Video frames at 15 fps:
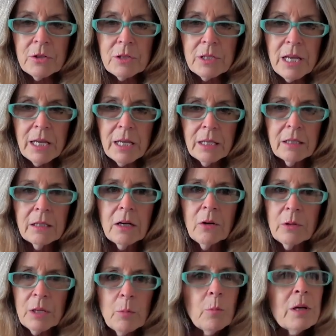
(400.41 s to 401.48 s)
You're saying,
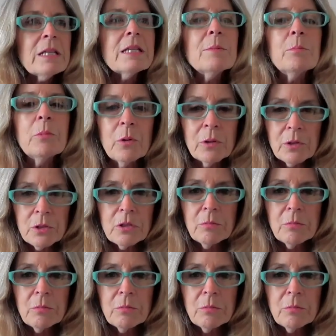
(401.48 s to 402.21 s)
okay, what's important